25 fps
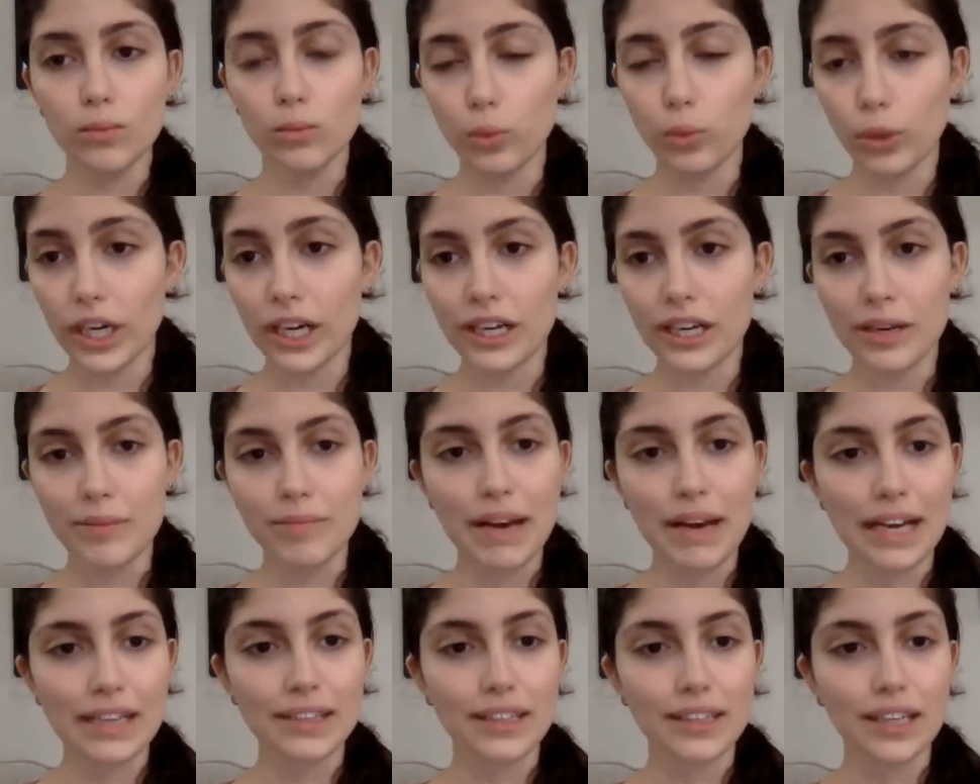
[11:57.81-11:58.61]
wearing a
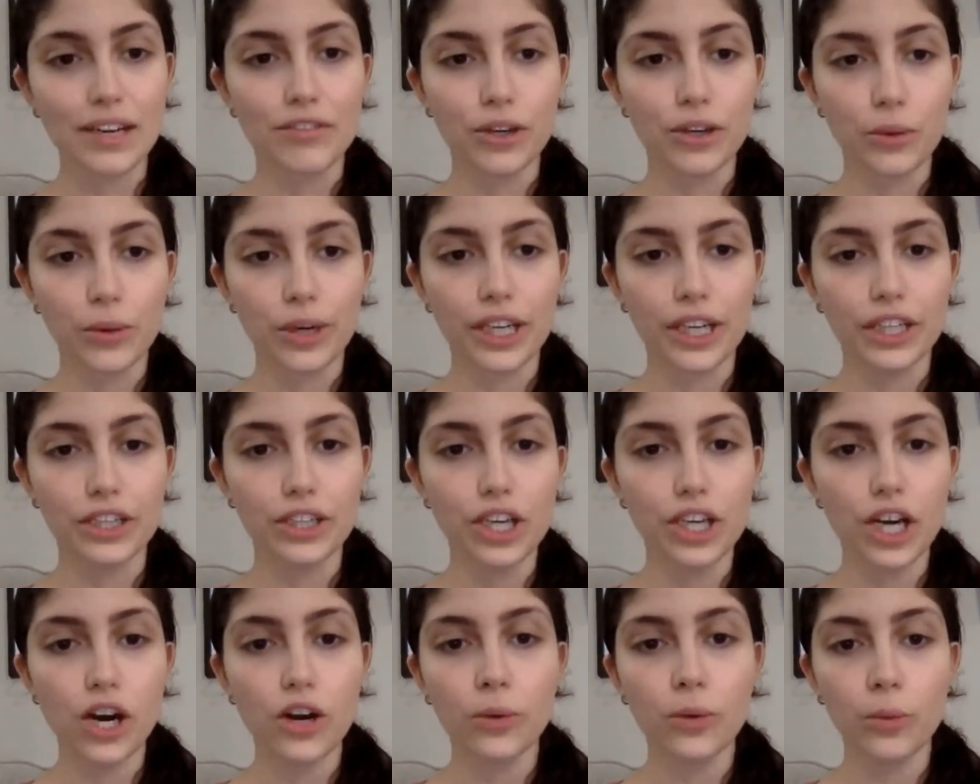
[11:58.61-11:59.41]
mask everywhere you
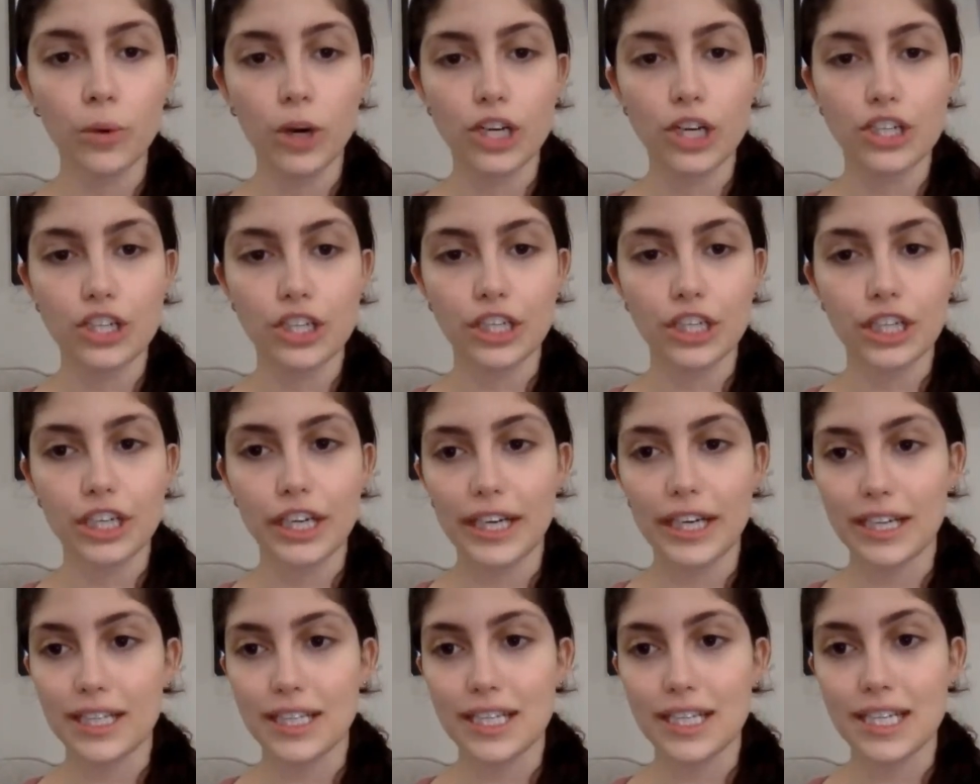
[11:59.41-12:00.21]
go and washing your
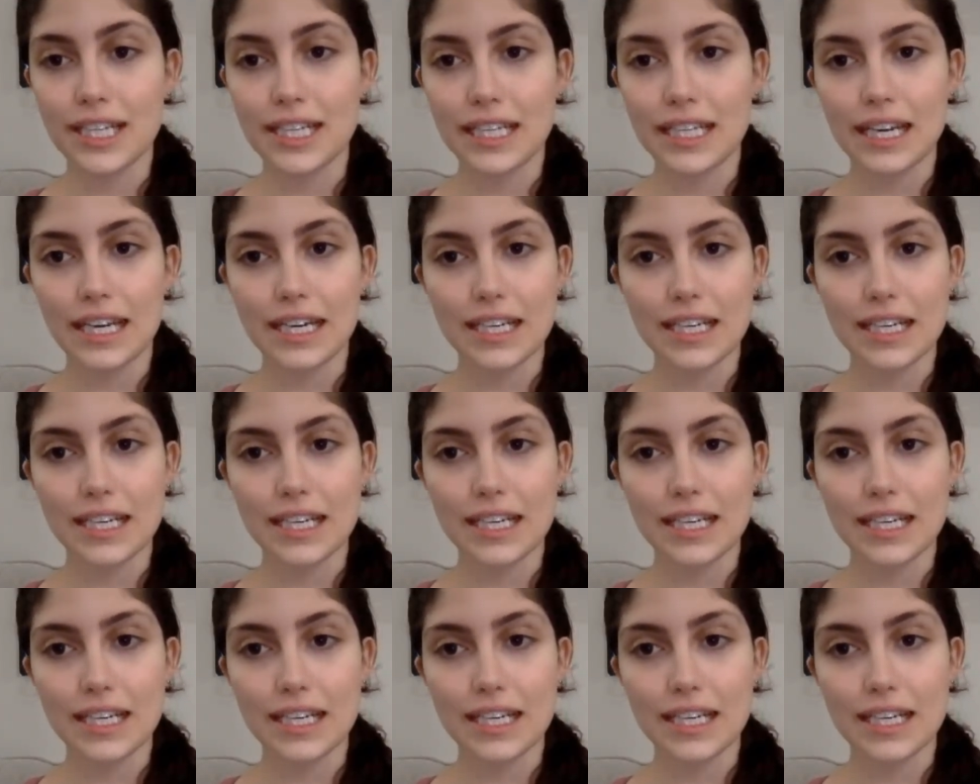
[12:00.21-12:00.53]
hands and